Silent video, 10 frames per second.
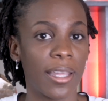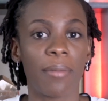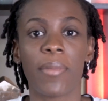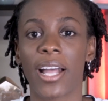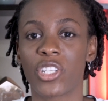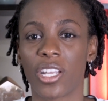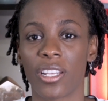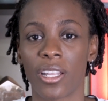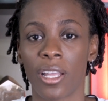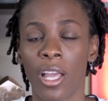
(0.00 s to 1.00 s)

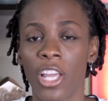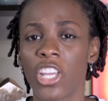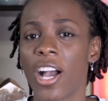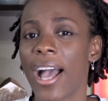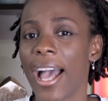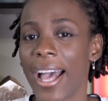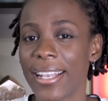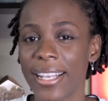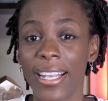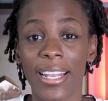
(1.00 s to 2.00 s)
Imagine you're
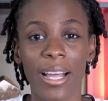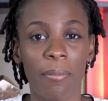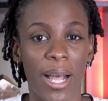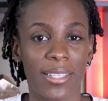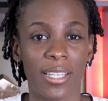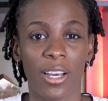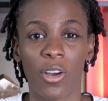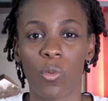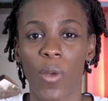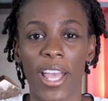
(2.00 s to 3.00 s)
handling a
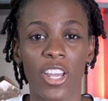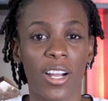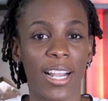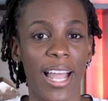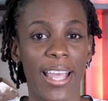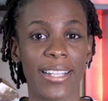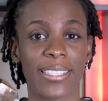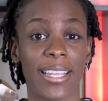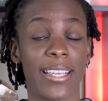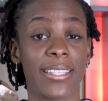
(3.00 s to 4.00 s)
matter where your
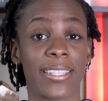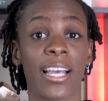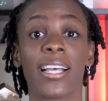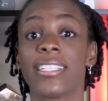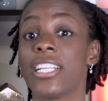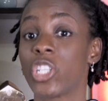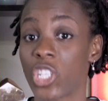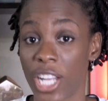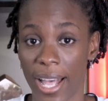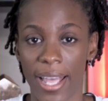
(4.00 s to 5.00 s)
client is the
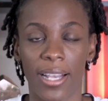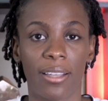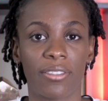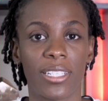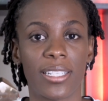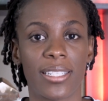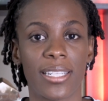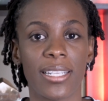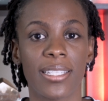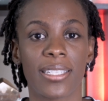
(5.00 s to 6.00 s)
child of the
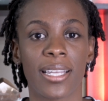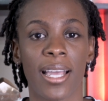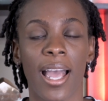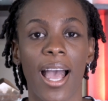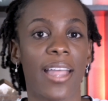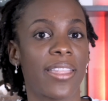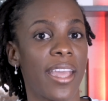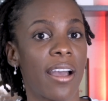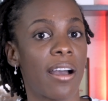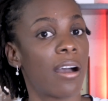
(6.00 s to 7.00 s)
deceased and
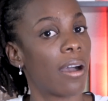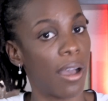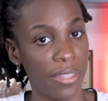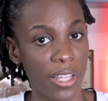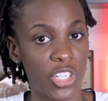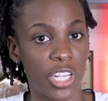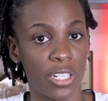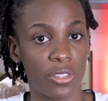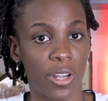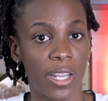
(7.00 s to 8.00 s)
there are other
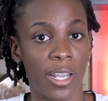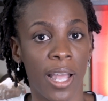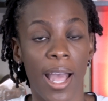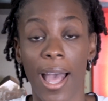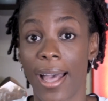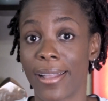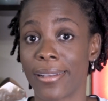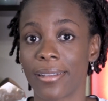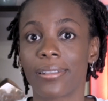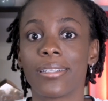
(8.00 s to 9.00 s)
children
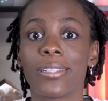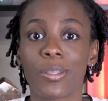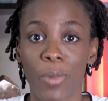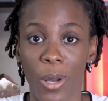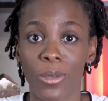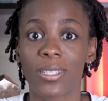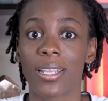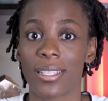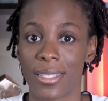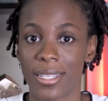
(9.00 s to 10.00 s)
and the spouse
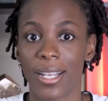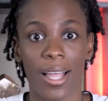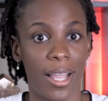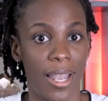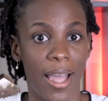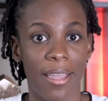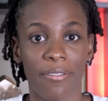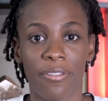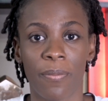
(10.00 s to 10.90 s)
is still alive.